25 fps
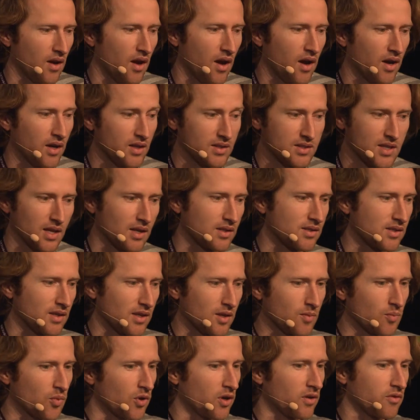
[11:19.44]
It takes
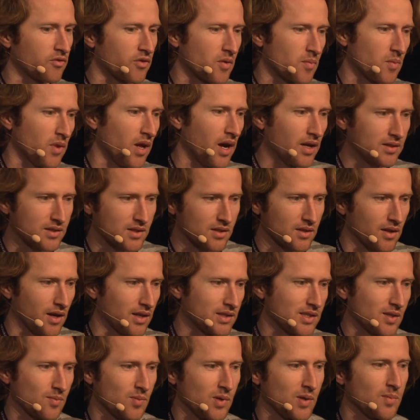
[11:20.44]
input from lots and
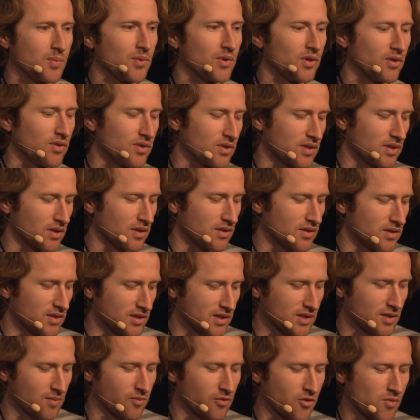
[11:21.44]
lots of people using the
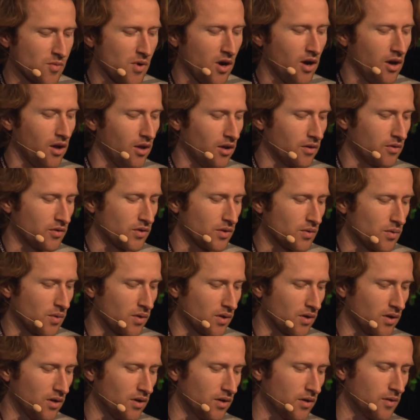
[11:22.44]
system from all over the
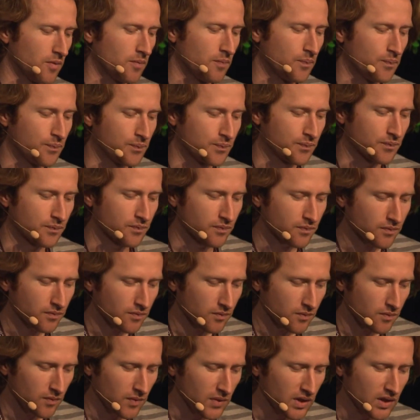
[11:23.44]
world.
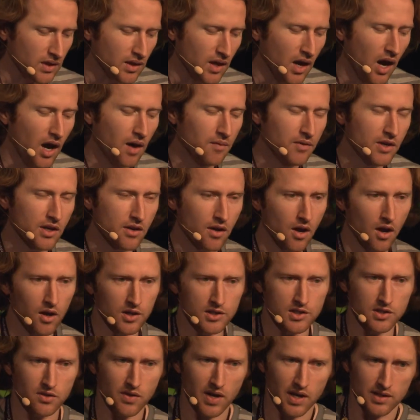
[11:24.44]
And it
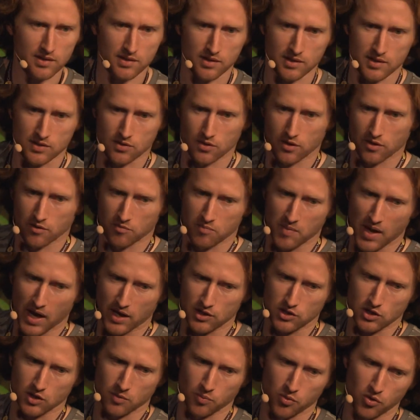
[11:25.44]
also has this sort of
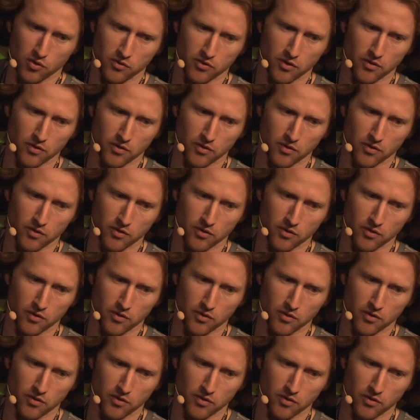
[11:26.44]
magic proof